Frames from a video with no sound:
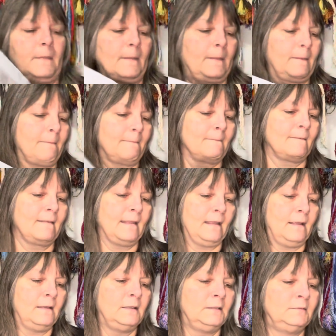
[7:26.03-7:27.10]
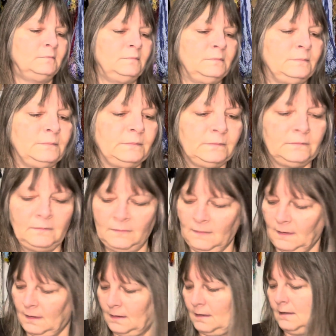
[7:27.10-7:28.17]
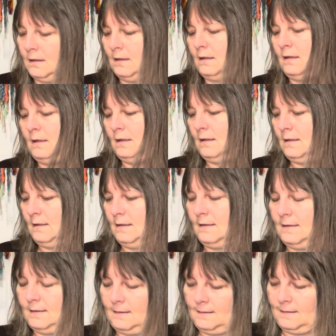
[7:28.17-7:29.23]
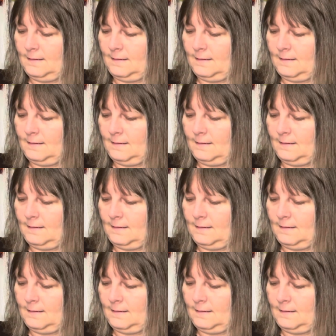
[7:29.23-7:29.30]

Nobody speaks.